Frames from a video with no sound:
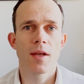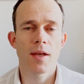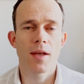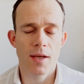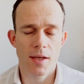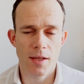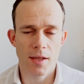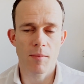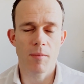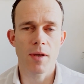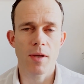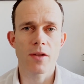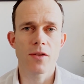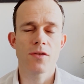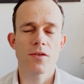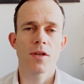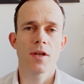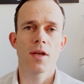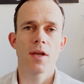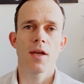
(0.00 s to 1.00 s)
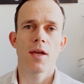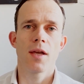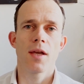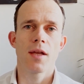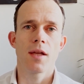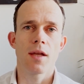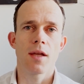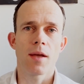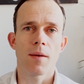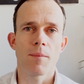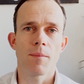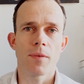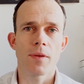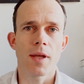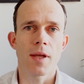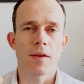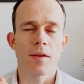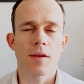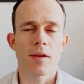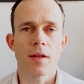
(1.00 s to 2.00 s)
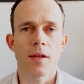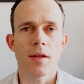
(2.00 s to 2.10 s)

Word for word: And that means um, that